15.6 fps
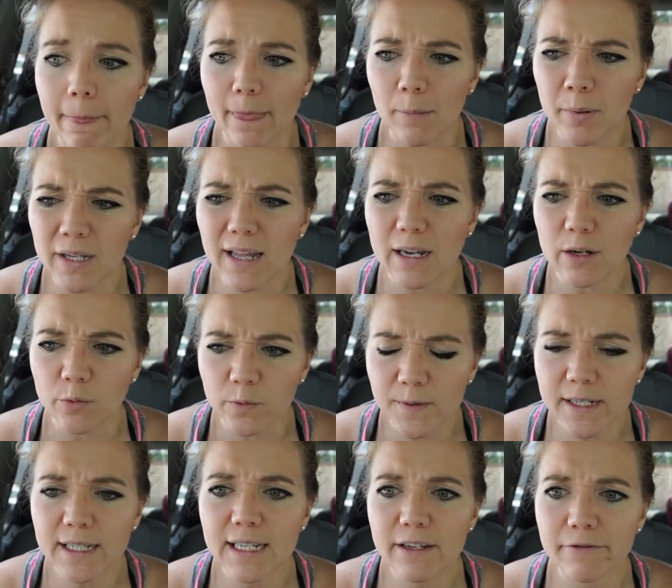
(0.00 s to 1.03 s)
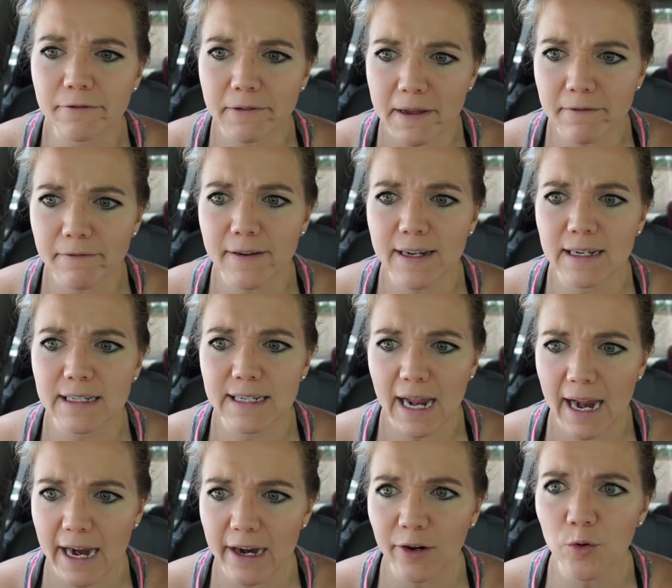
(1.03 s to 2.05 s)
But like really vivid,
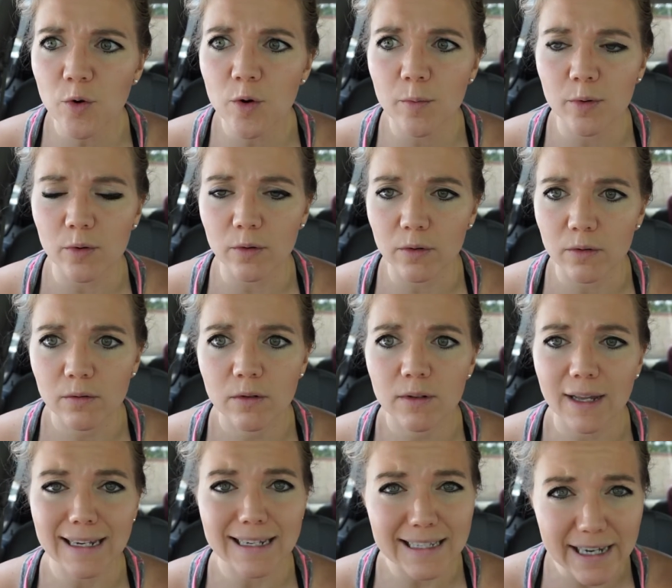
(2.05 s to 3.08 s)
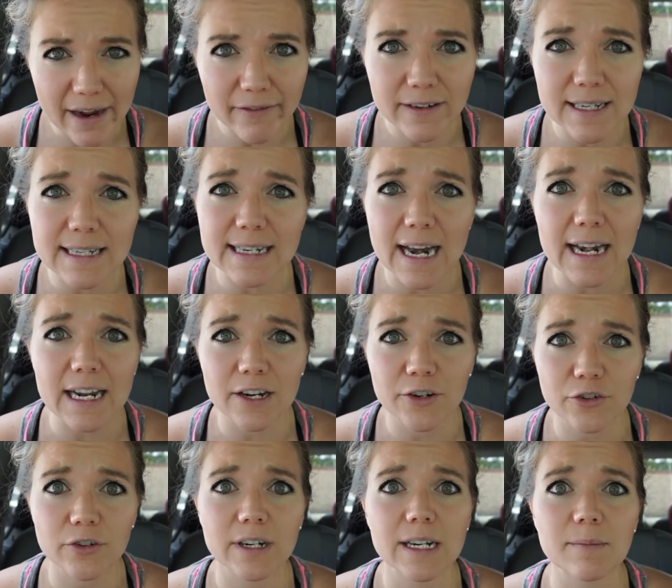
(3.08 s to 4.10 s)
terrible, like
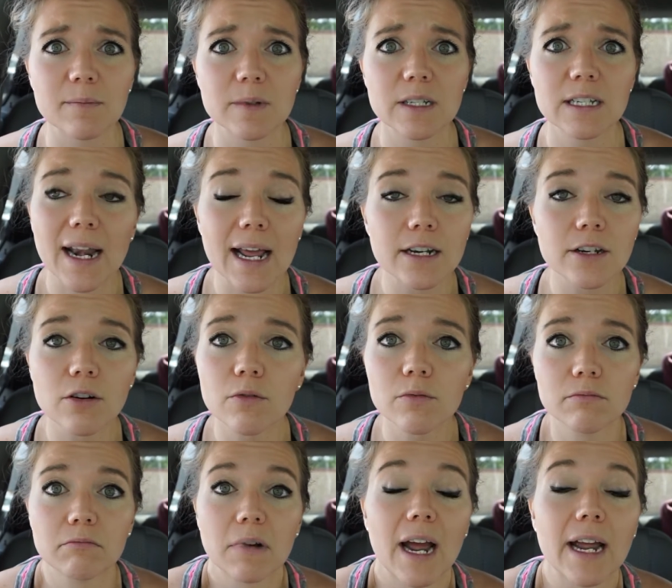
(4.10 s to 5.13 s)
devastating dreams. And I don't